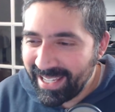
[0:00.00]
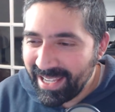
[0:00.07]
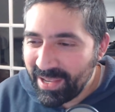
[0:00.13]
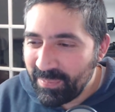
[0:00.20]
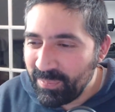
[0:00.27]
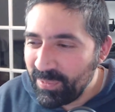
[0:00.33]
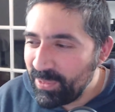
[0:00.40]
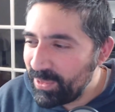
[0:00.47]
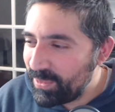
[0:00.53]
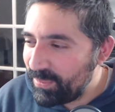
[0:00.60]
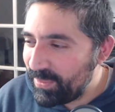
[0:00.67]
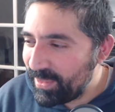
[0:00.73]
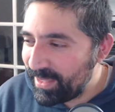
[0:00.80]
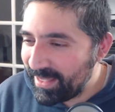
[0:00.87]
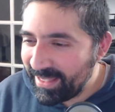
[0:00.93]

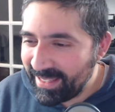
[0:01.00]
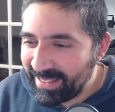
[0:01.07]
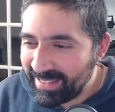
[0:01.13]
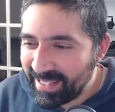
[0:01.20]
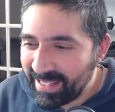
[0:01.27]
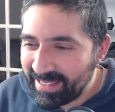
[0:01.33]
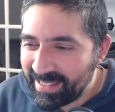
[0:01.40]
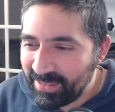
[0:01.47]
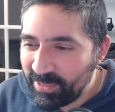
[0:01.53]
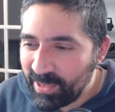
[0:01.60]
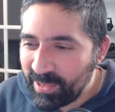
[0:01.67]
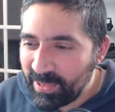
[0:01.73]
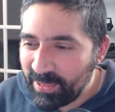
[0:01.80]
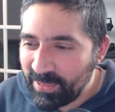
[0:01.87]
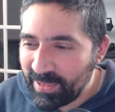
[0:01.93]
Mujibert says 3,
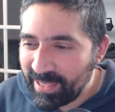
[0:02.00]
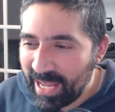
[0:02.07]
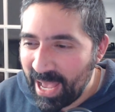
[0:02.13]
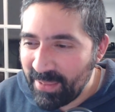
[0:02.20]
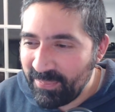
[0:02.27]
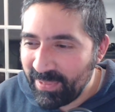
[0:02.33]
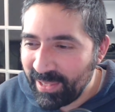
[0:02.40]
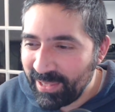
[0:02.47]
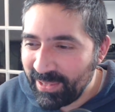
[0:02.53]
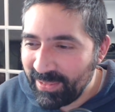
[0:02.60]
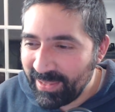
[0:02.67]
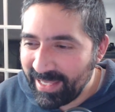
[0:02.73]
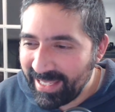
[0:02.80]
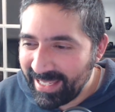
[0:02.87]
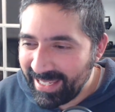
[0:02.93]
2, 1, Happy New
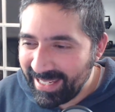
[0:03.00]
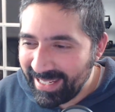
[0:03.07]
Year.